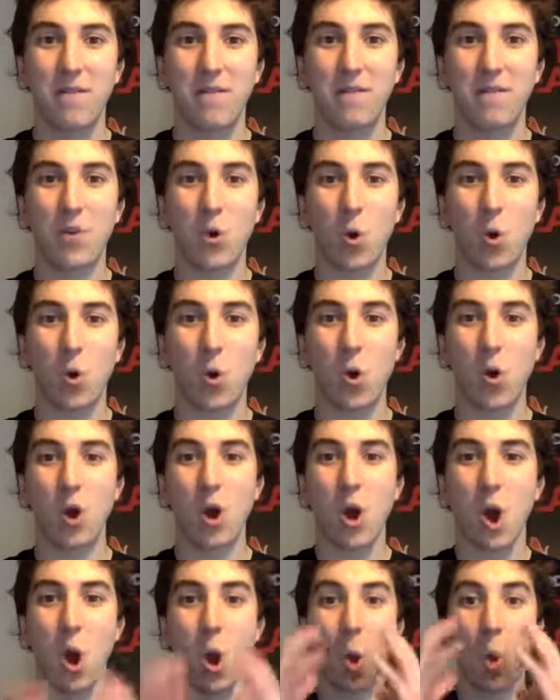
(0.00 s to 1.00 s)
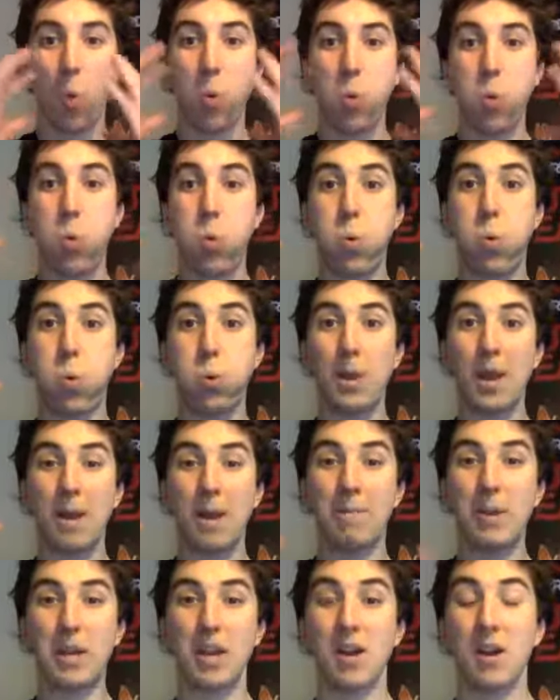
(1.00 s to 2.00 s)
4, getting
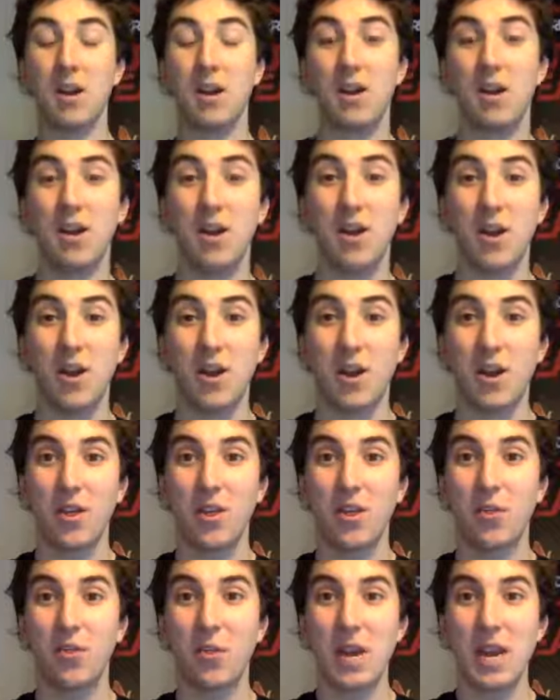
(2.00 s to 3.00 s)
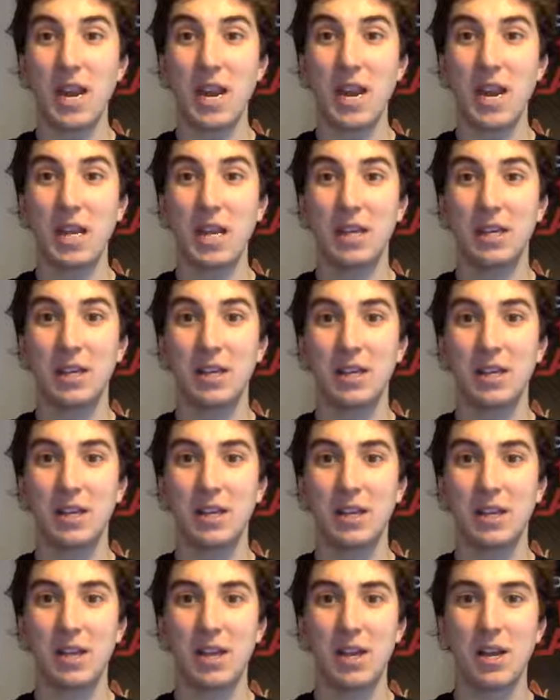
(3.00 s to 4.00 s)
bigger. 3,
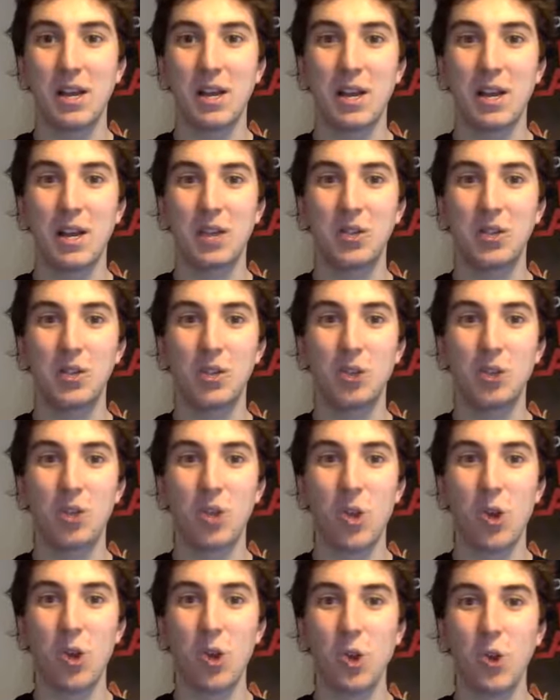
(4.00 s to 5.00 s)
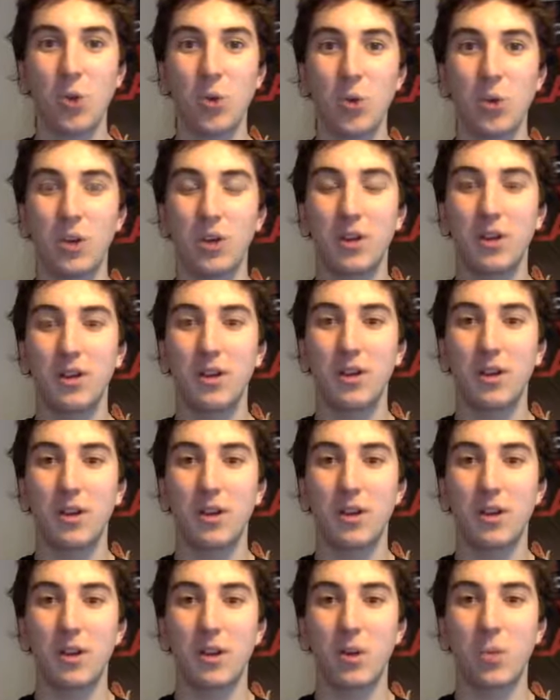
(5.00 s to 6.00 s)
2,
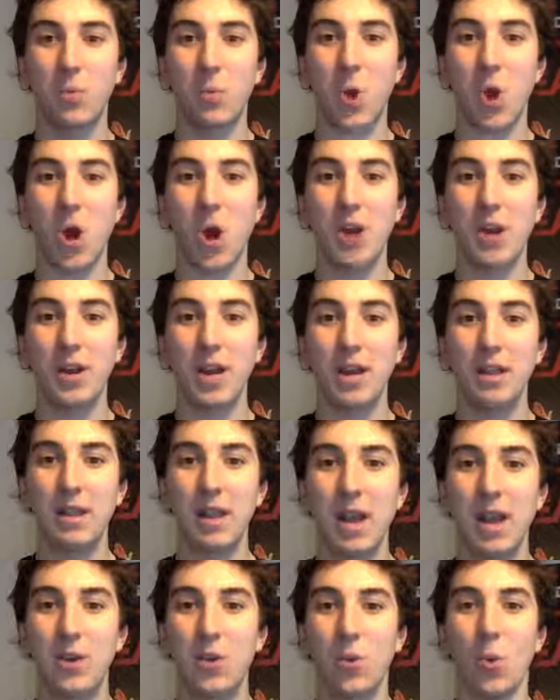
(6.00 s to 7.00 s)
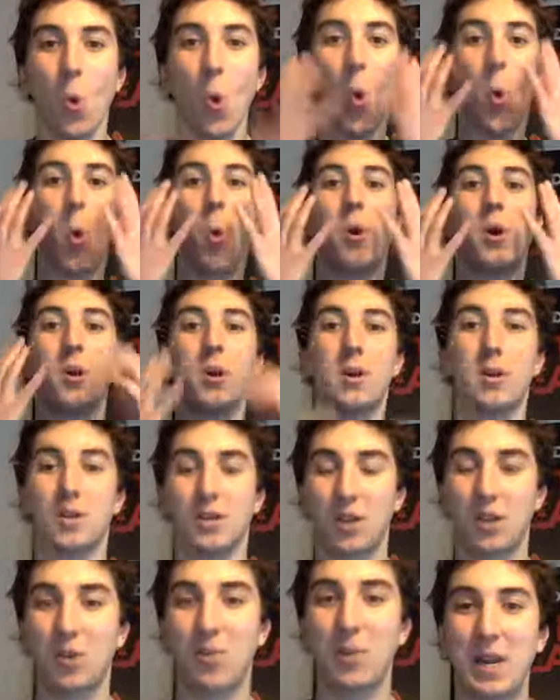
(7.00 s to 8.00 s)
1, and then
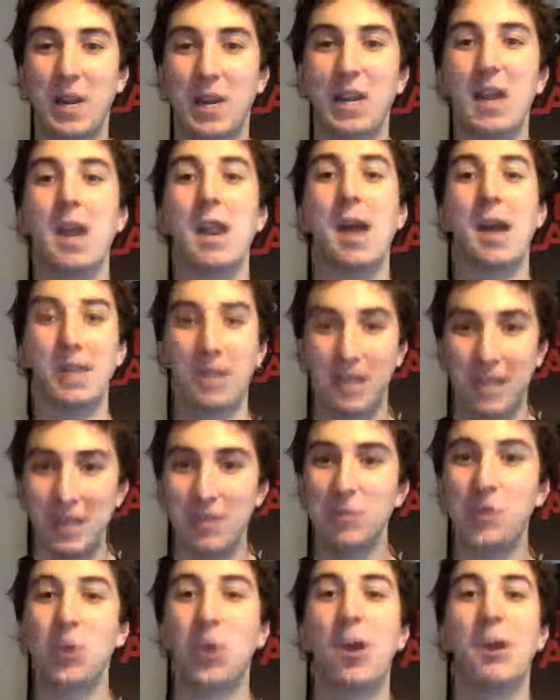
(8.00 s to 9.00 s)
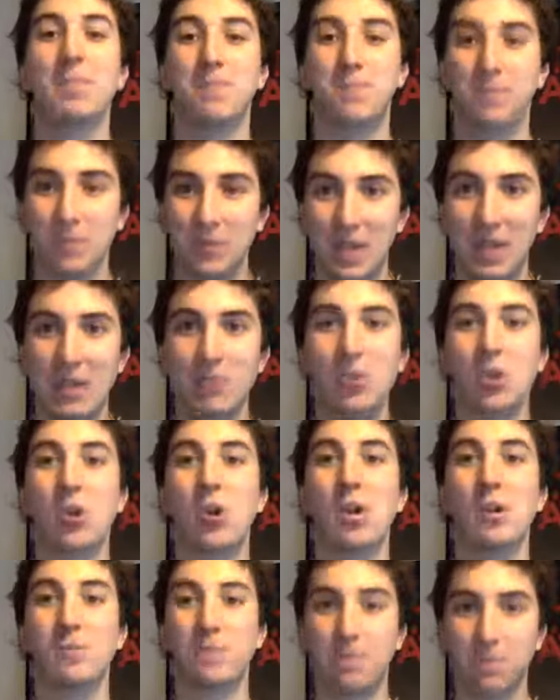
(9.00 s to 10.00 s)
suck it all again, and keep chewing, keep
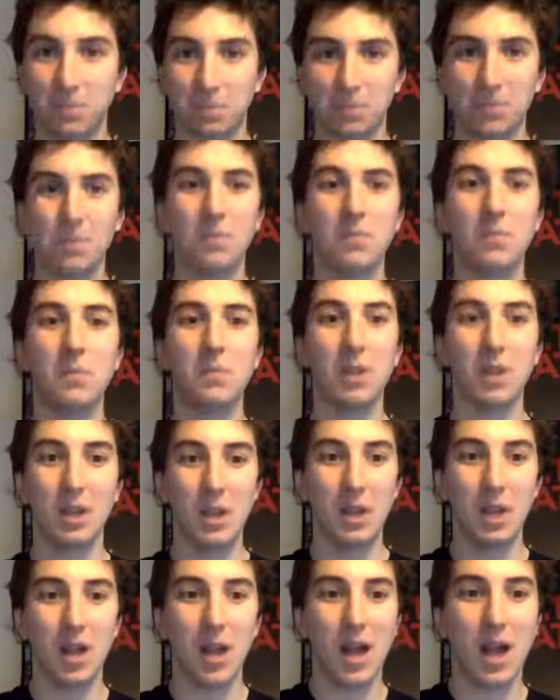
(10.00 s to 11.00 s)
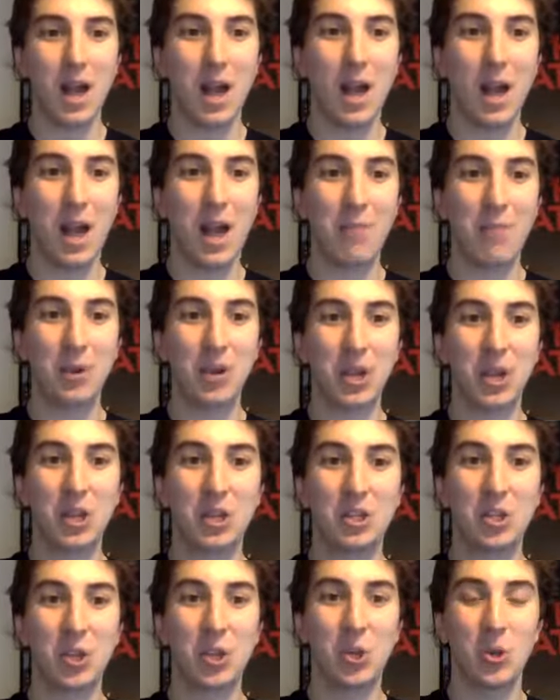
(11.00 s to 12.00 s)
chewing. And we're going to
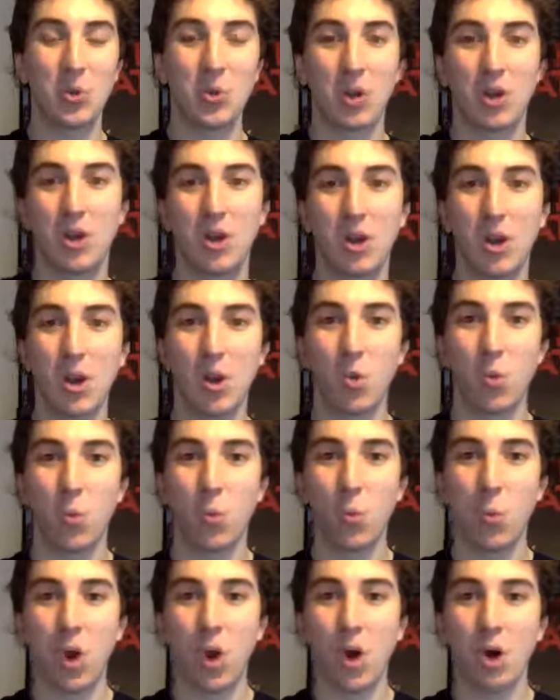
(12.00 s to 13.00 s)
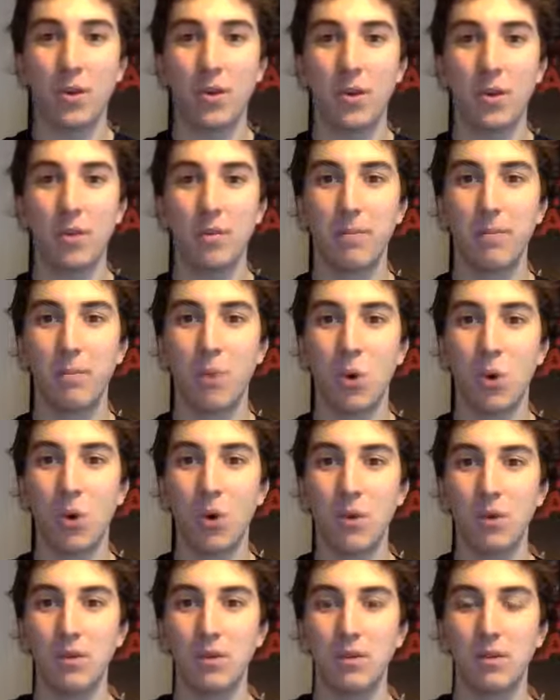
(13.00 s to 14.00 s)
do one
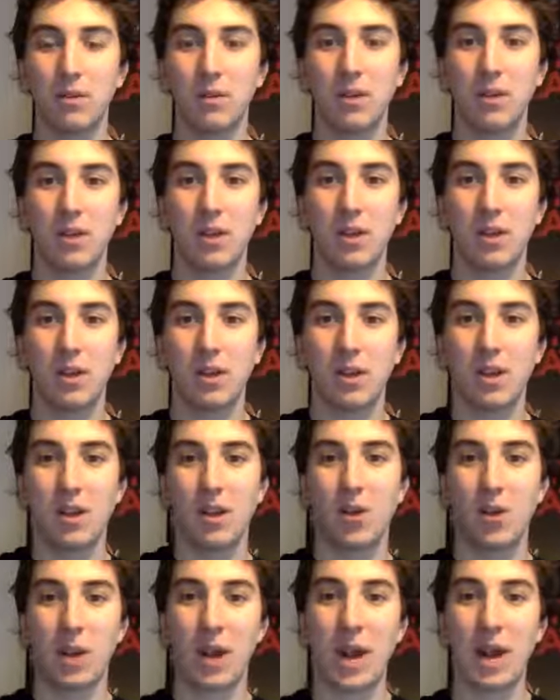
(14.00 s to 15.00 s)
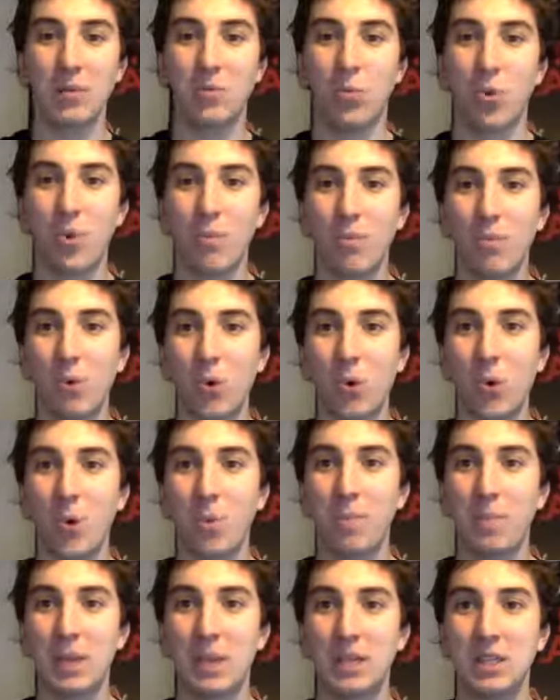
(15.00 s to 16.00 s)
more. We're going to add one
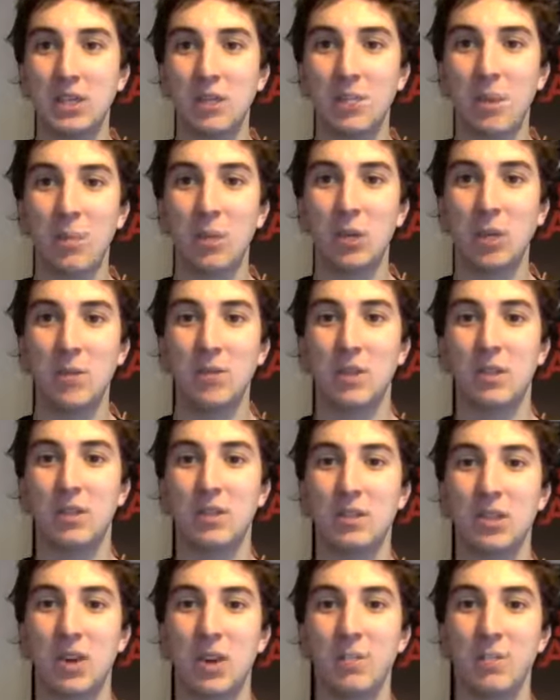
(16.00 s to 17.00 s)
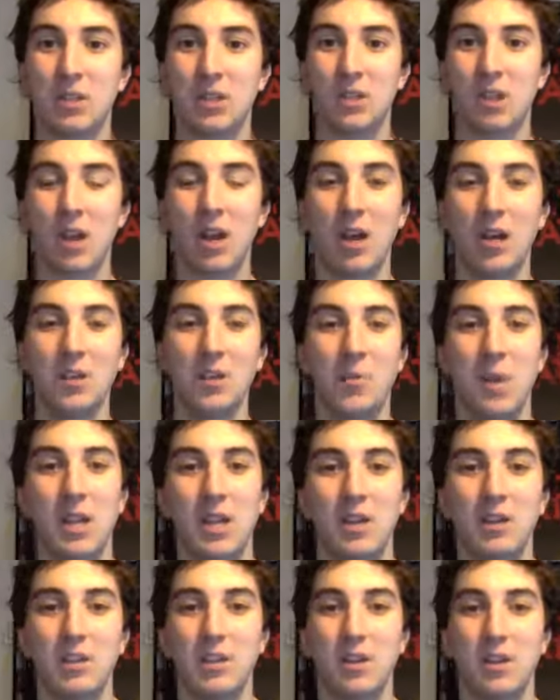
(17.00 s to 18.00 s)
more piece of bubblegum this time. This is the last
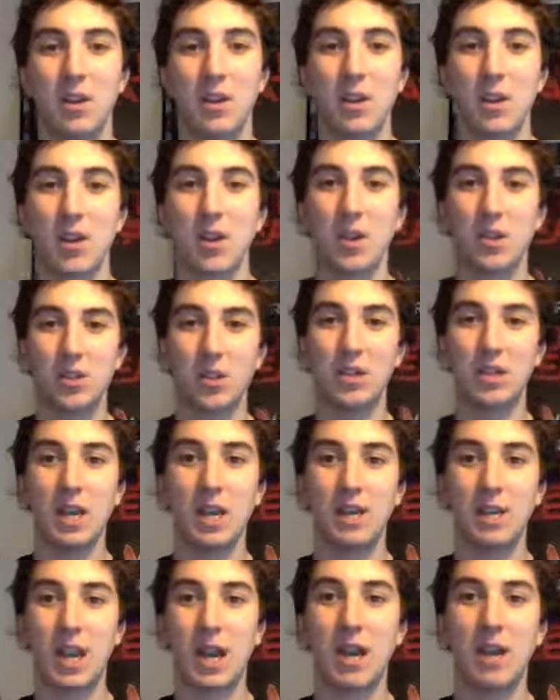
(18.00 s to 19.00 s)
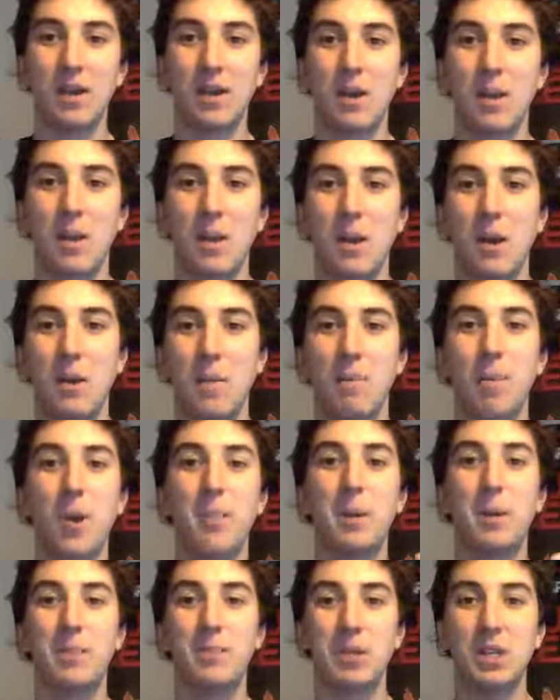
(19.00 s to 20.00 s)
piece. So take that, pop
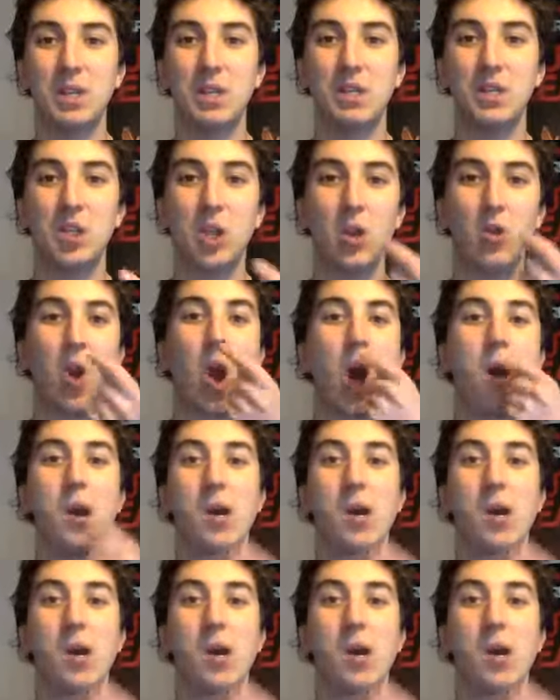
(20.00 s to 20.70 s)
it in with the other 2.